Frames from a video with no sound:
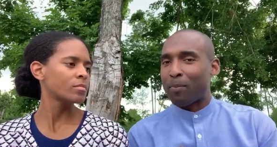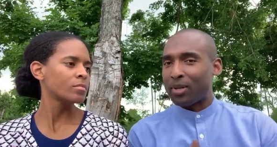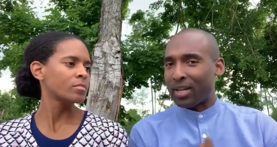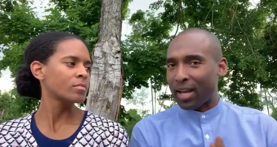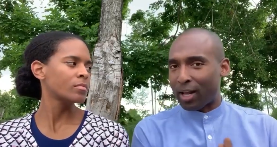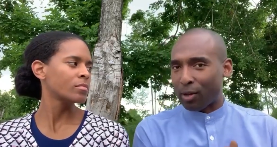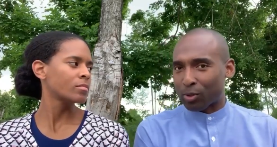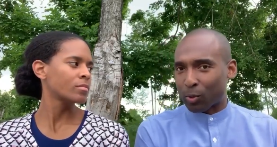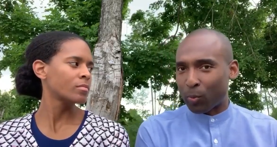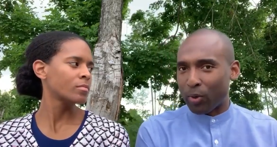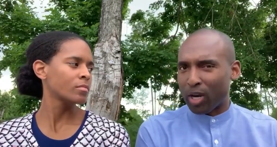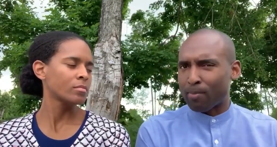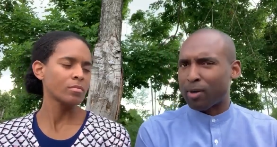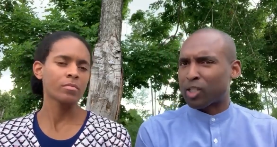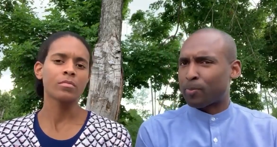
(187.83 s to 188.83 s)
Speaker 1: but
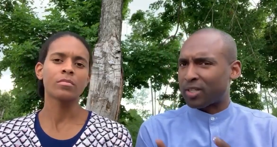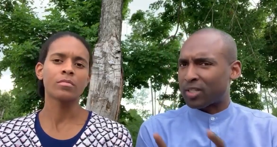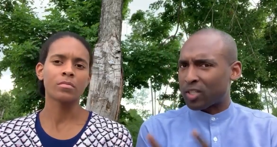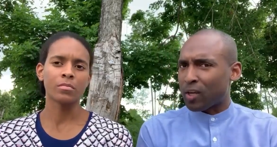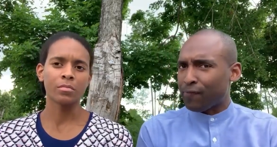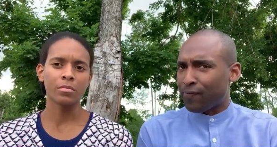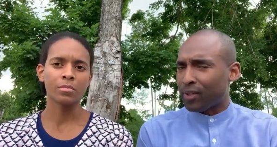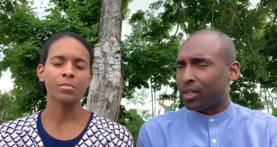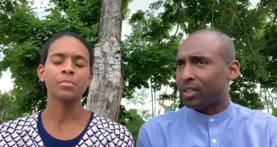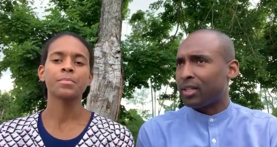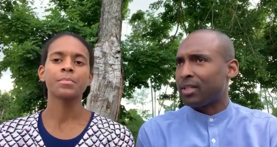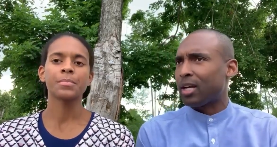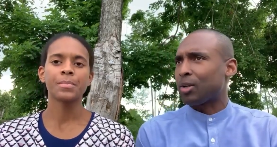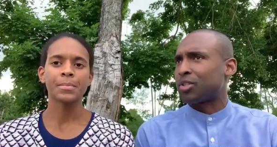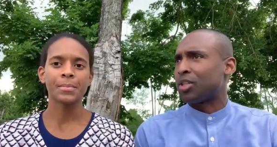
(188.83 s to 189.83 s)
elsewhere. But
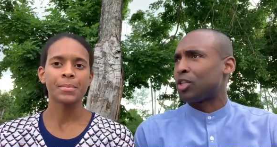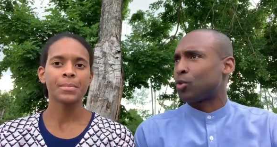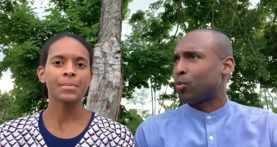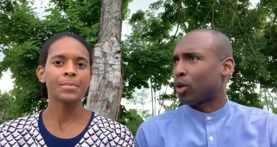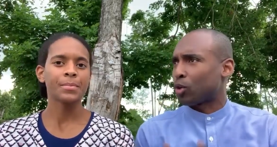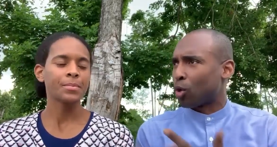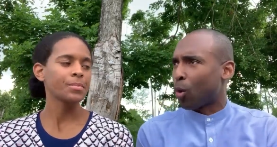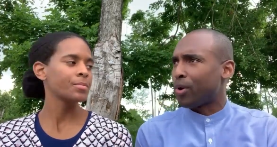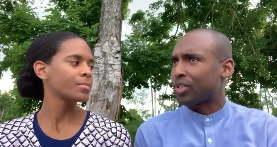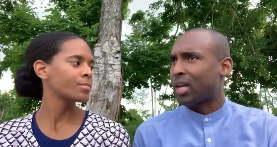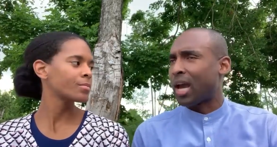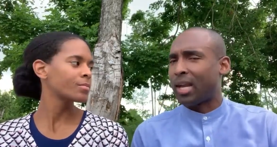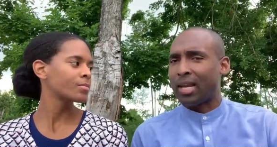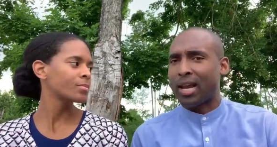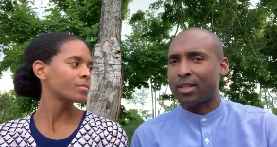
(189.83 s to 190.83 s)
specifically now, since we're going
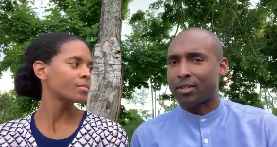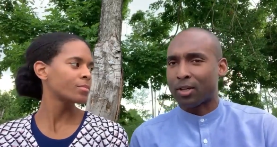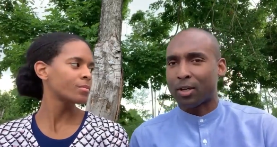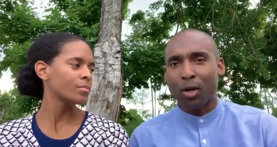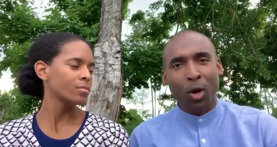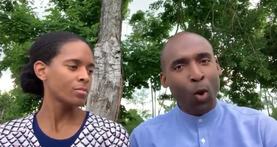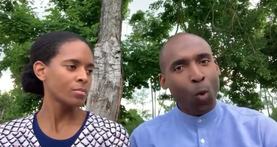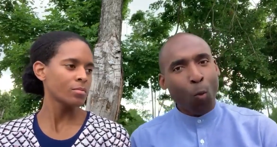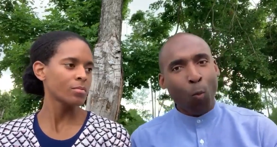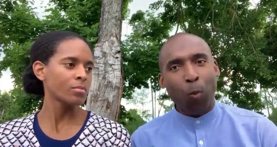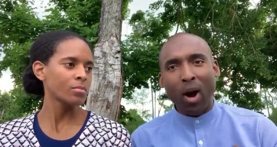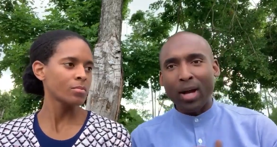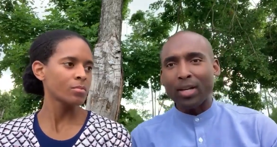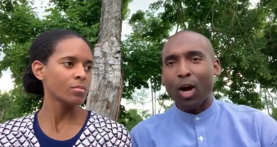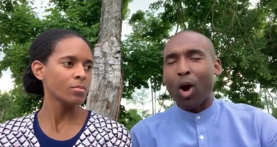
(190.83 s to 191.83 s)
to Atlanta,
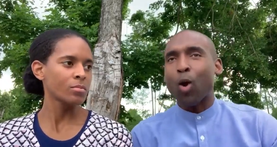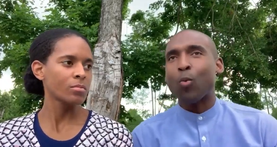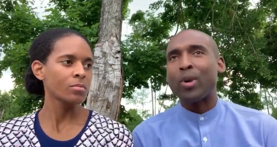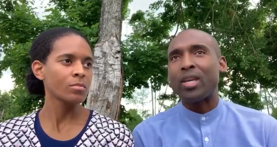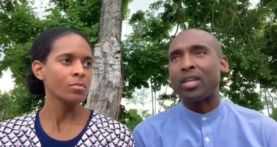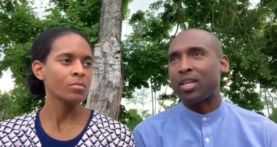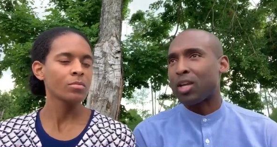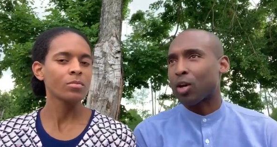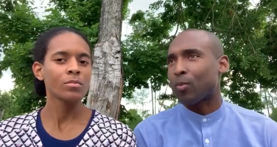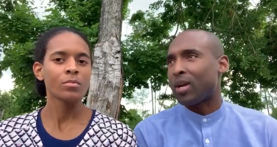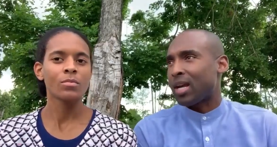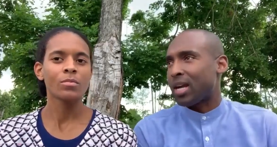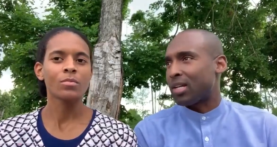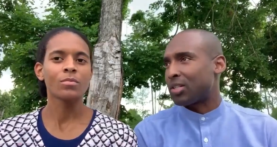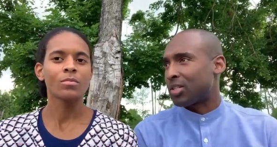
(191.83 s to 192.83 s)
what are we
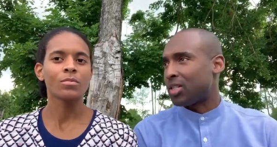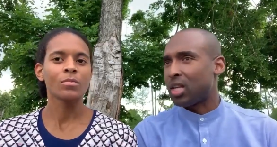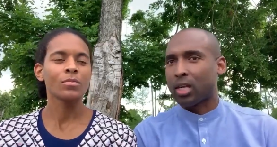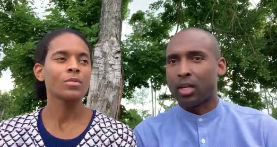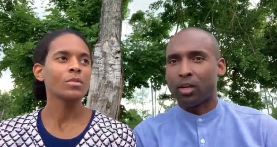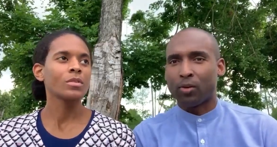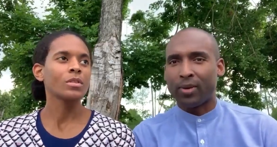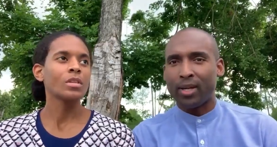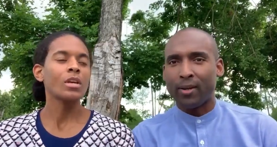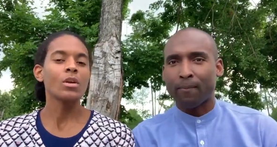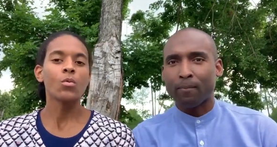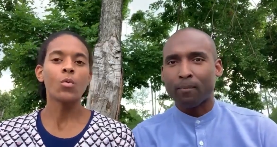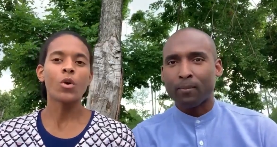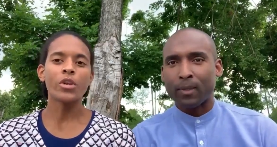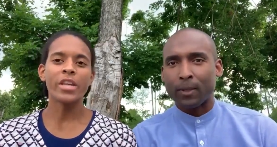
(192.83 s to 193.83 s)
hearing and seeing, Hillary?
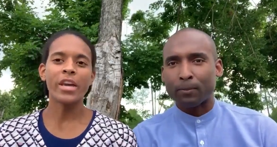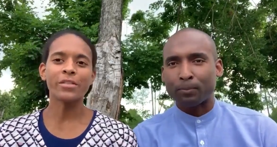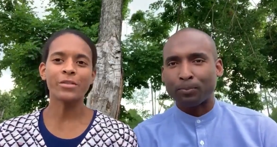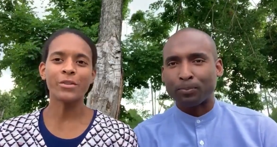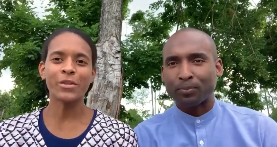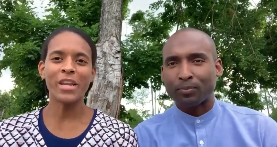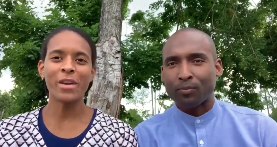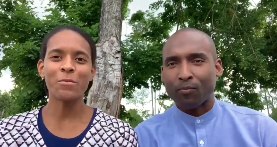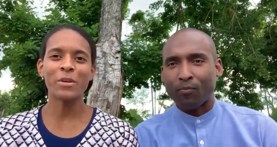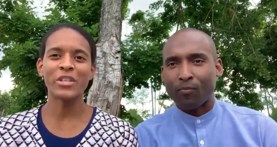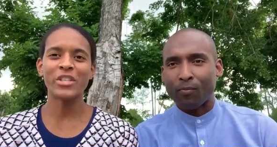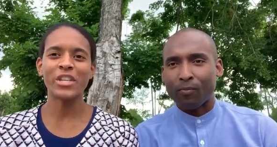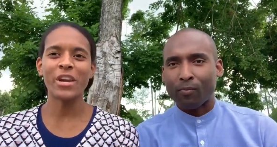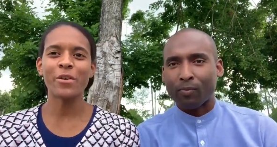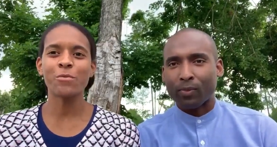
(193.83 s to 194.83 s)
Speaker 2: Well, yesterday we
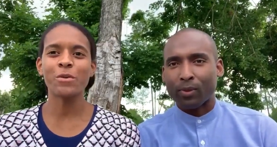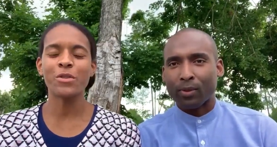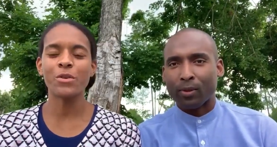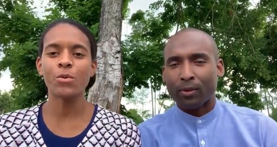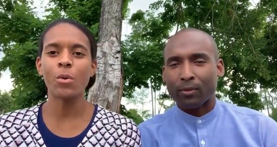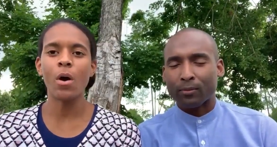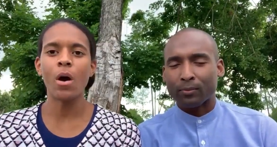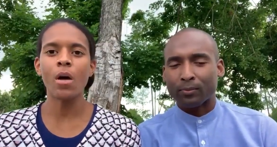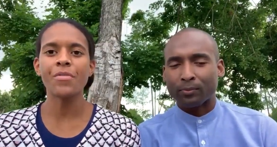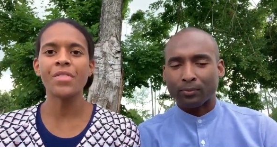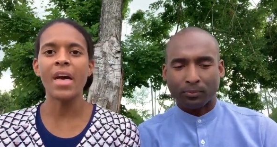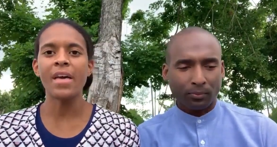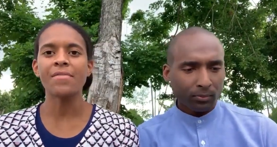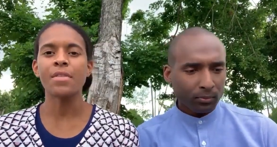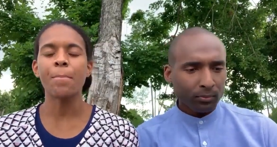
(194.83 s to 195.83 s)
shared with you all
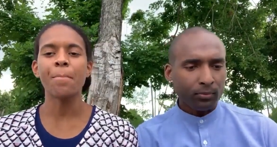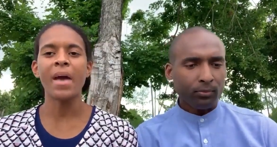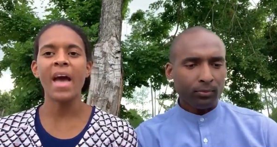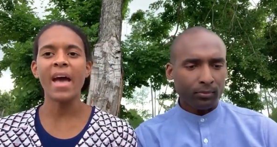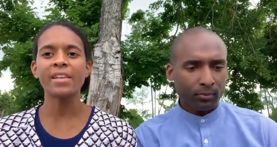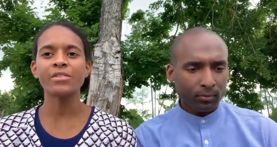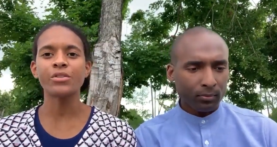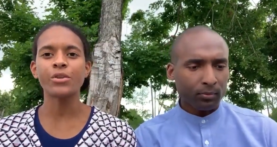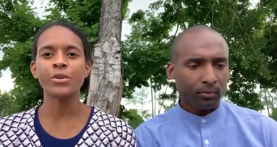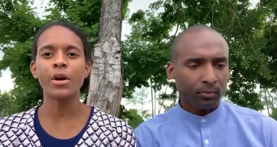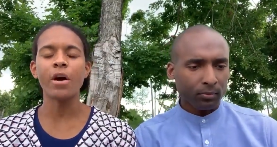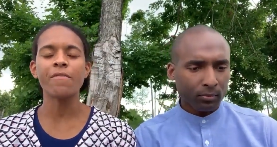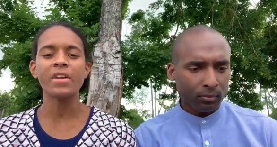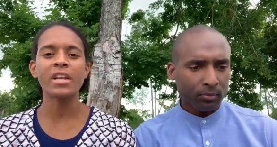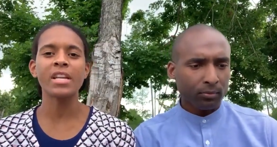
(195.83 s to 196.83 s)
that the pastor
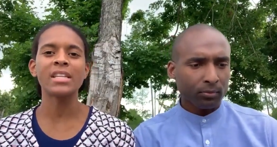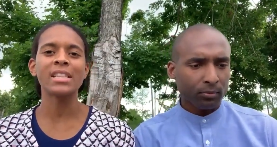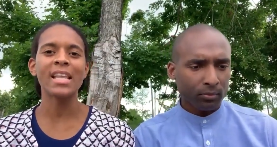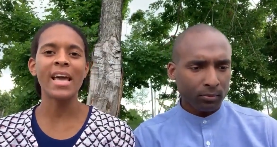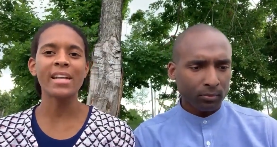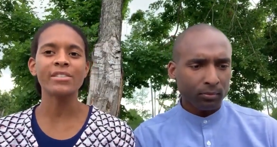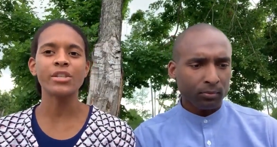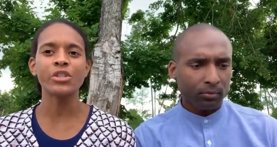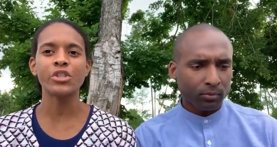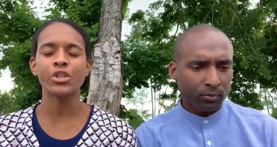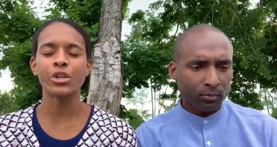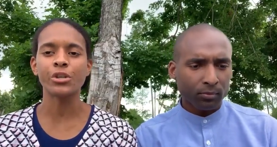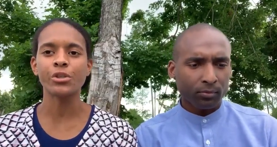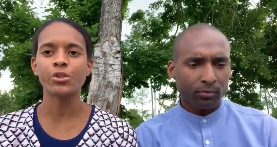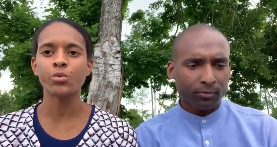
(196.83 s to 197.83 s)
of an Atlanta
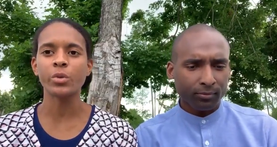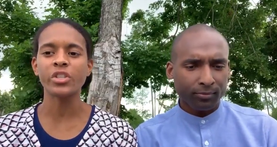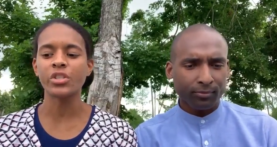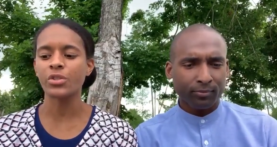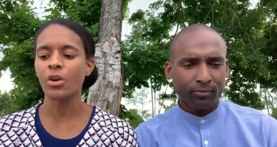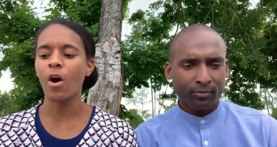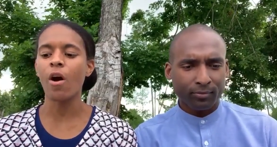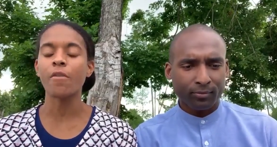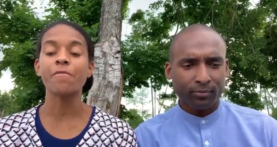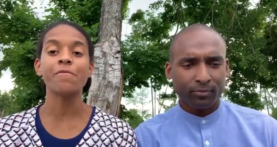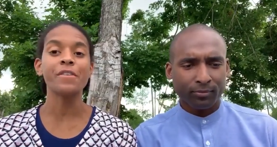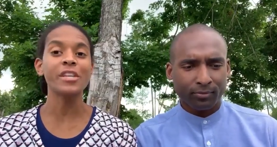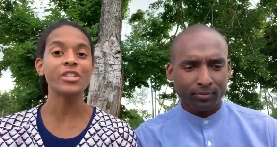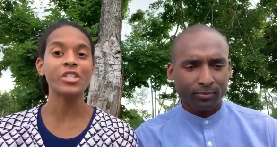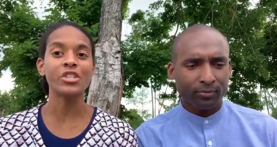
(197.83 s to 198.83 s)
church, which is called
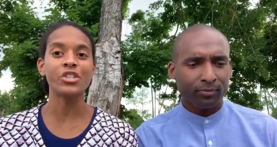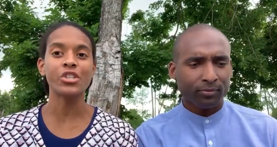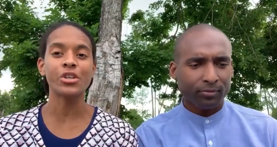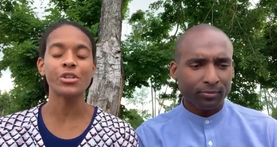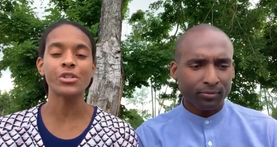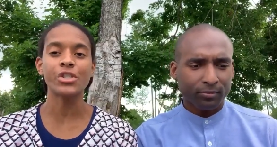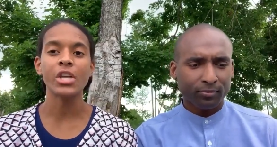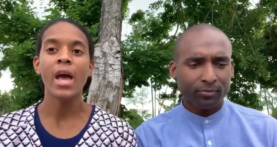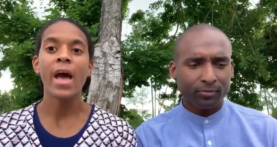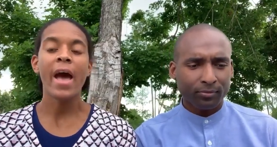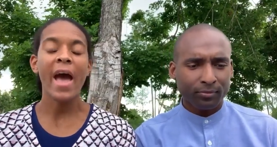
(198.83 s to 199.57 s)
Vision Church,